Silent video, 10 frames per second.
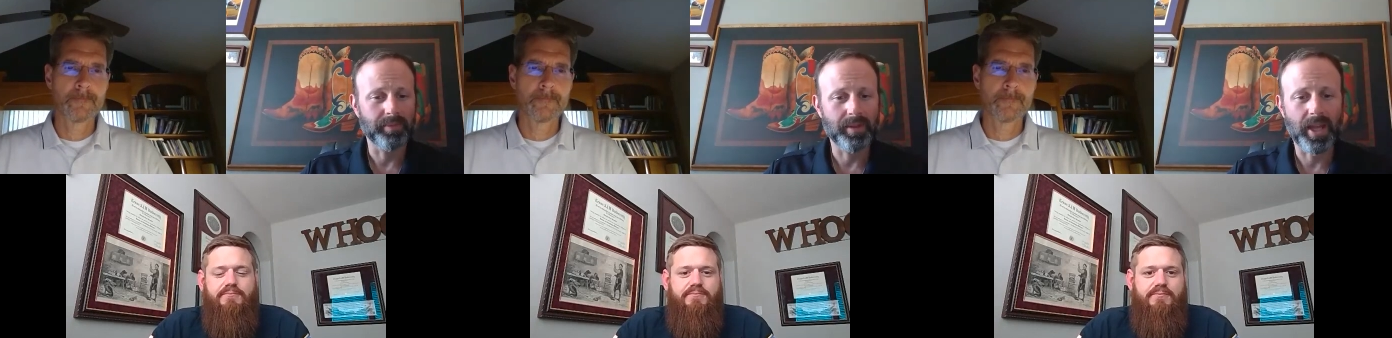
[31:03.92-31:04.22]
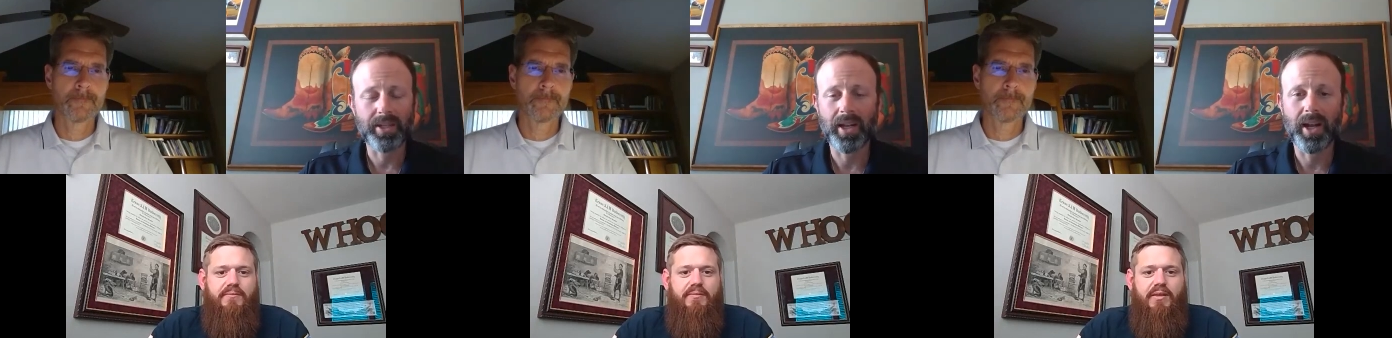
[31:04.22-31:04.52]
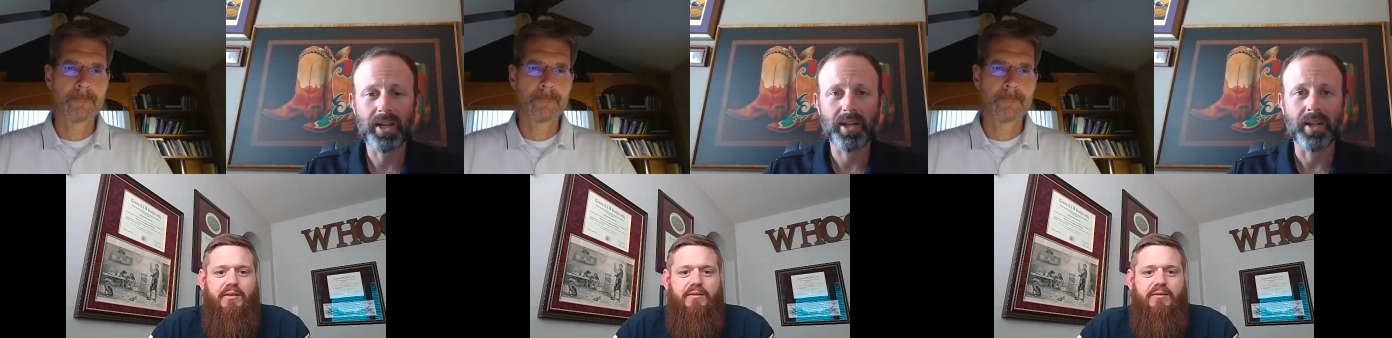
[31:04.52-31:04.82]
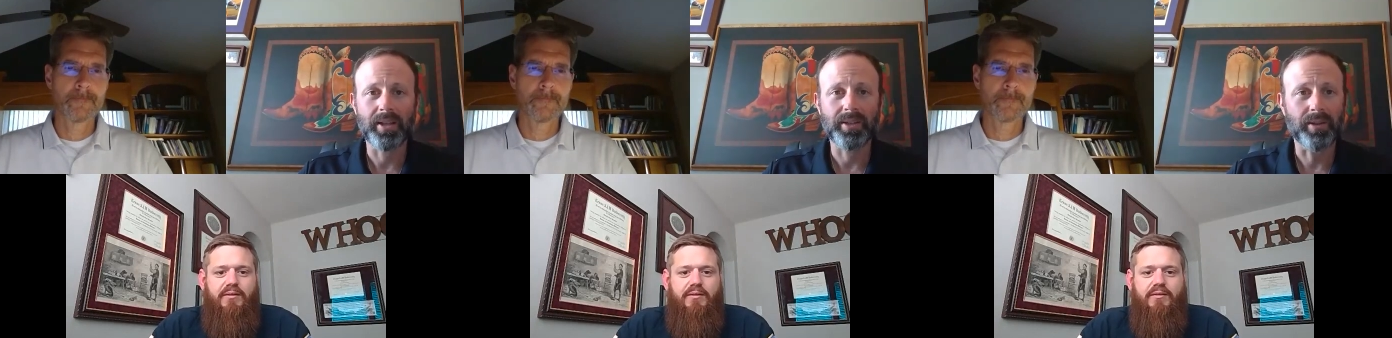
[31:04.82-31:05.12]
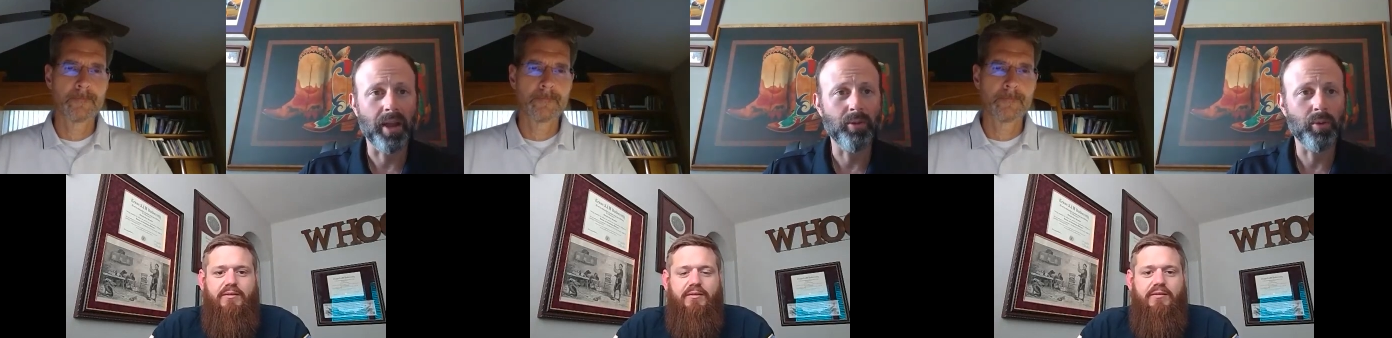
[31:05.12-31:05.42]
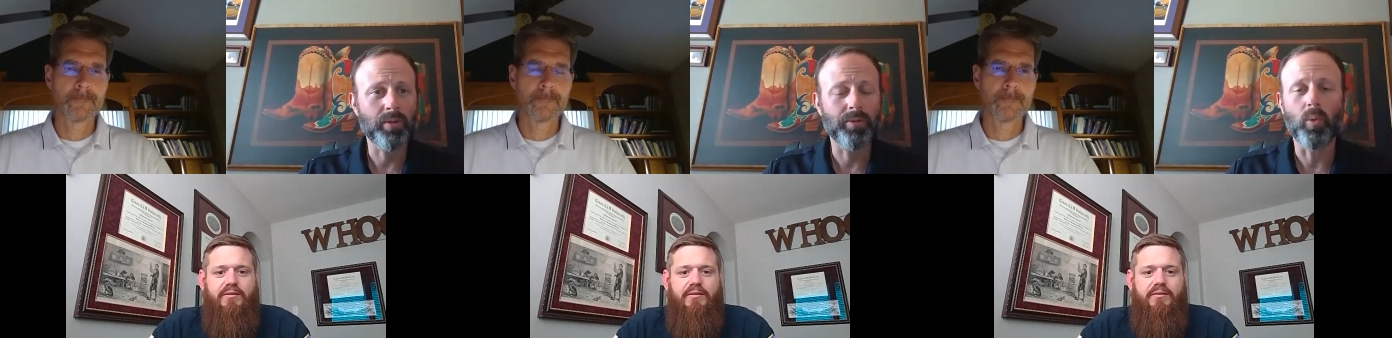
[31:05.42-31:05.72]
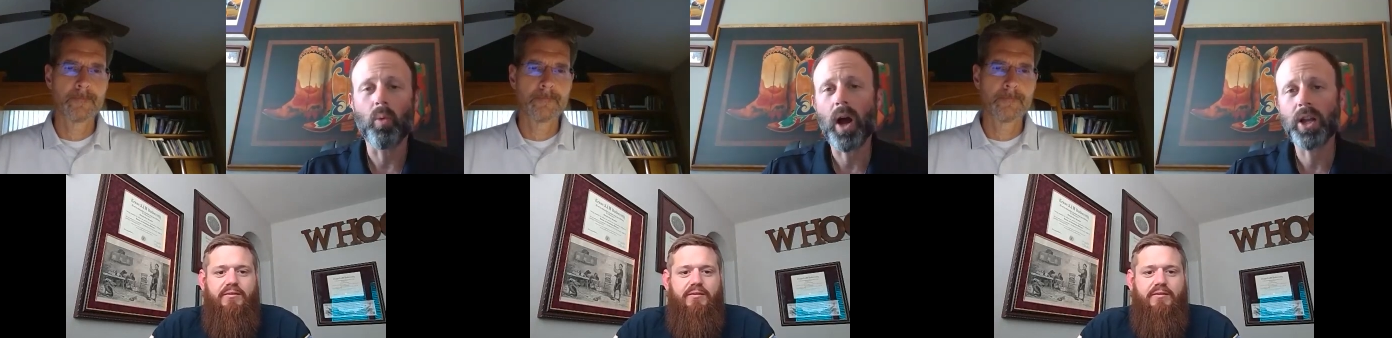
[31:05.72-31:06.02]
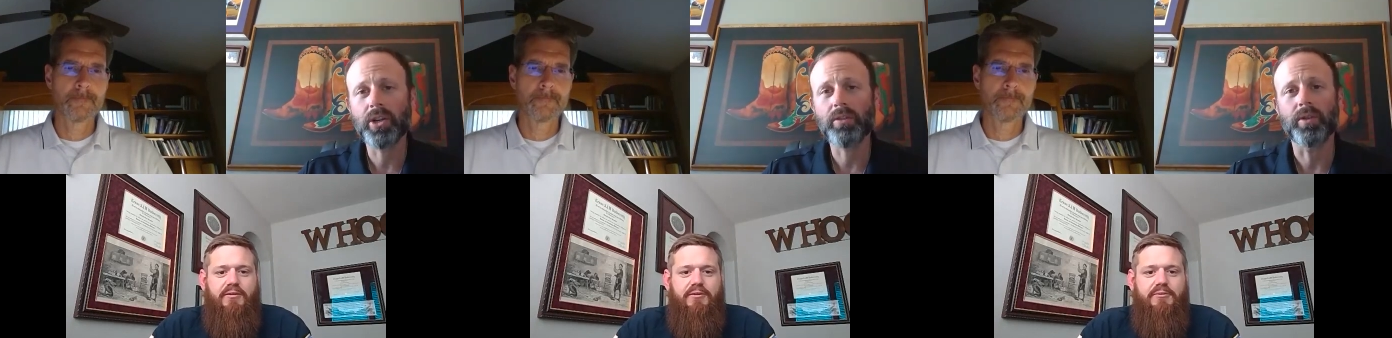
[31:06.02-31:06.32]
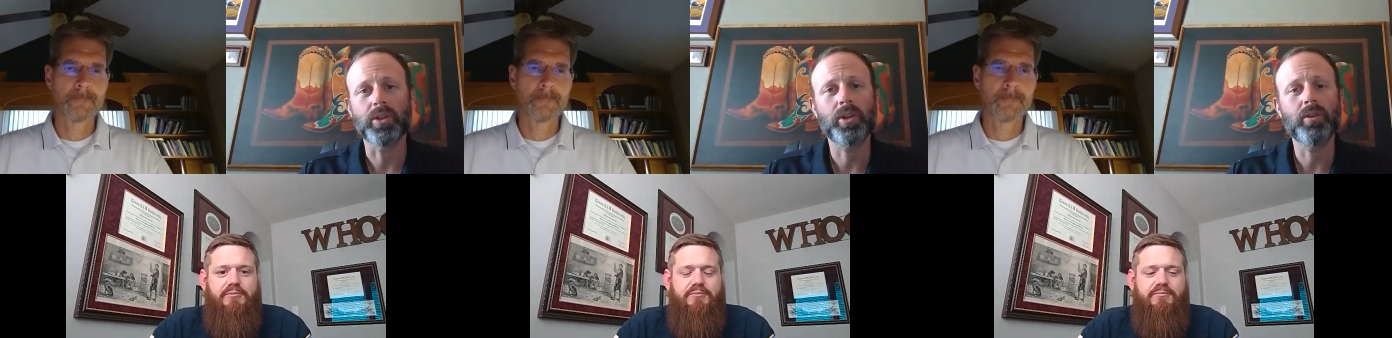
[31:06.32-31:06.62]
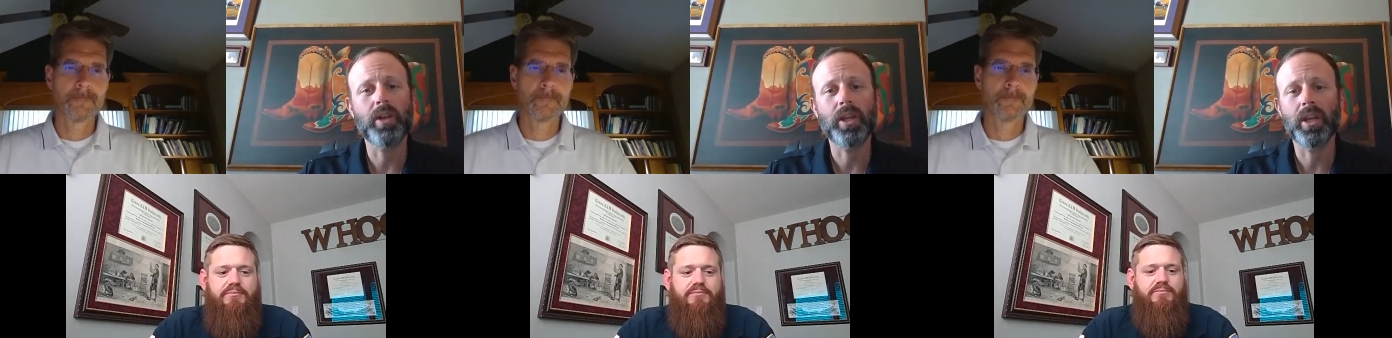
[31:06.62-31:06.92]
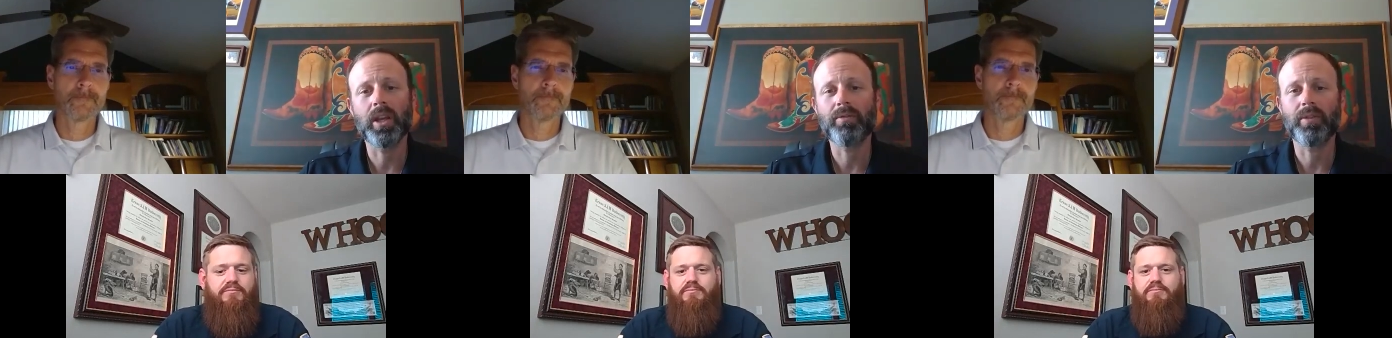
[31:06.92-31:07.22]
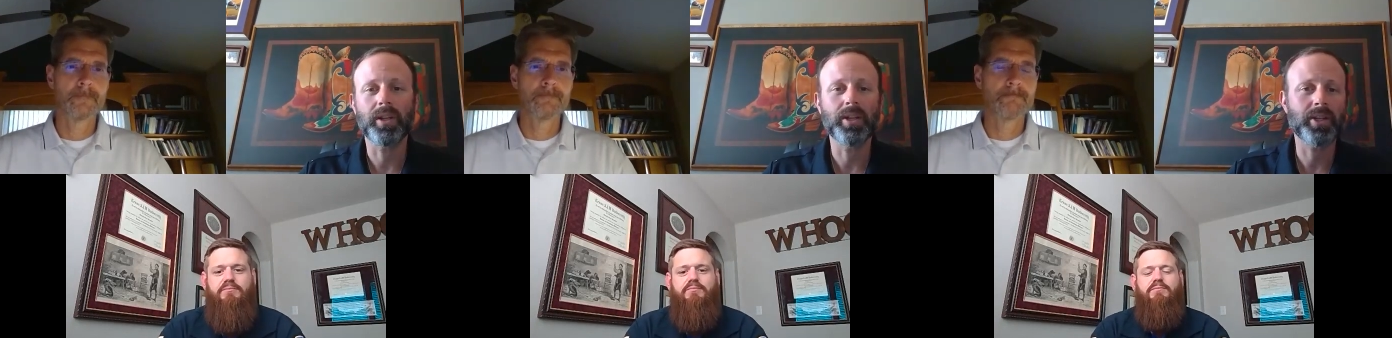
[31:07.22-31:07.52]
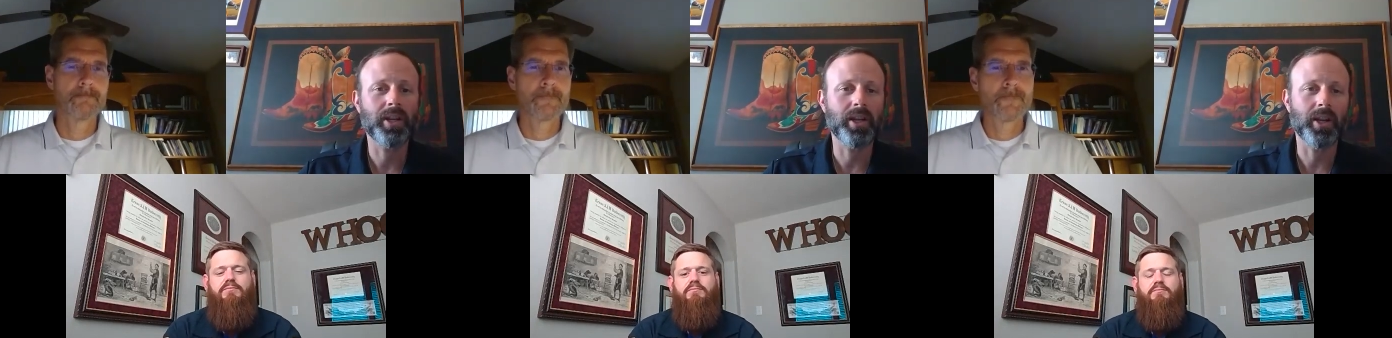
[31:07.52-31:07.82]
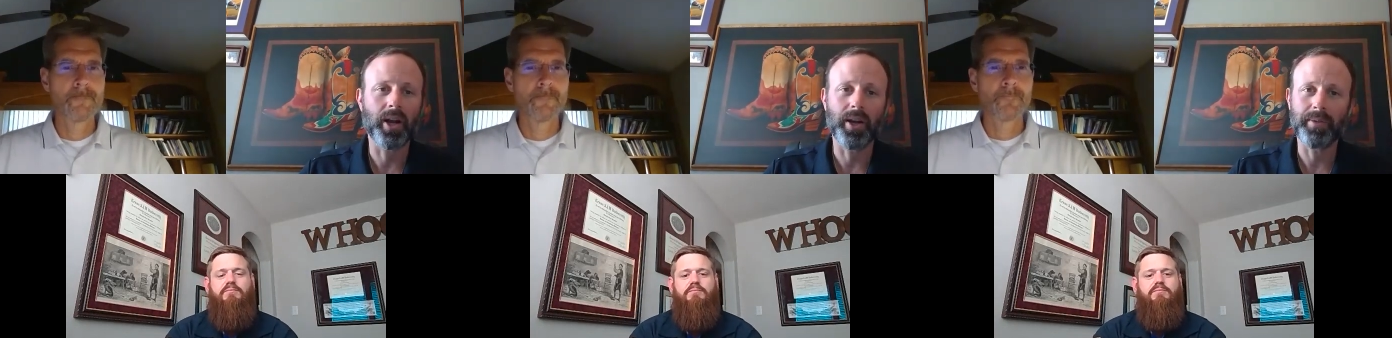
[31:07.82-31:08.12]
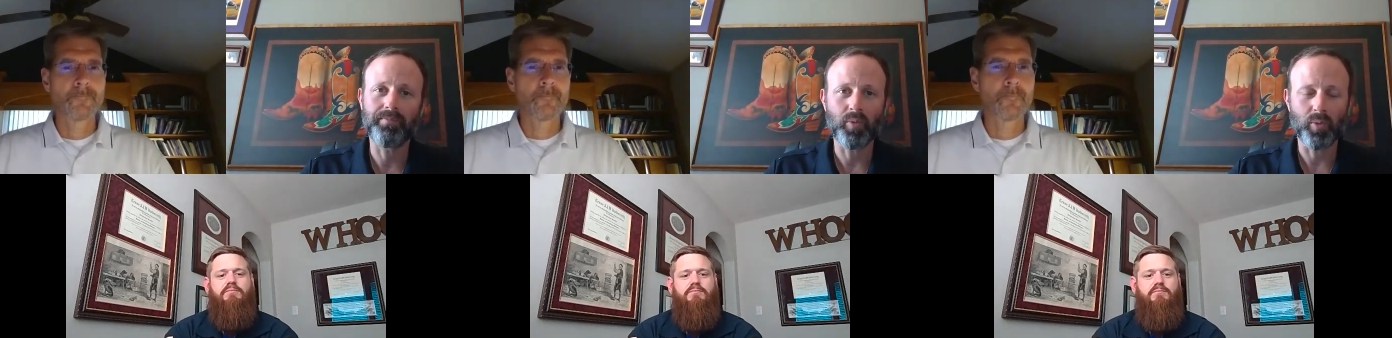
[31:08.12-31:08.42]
Speaker 1: thanks guys everyone for watching for tuning in for listening uh,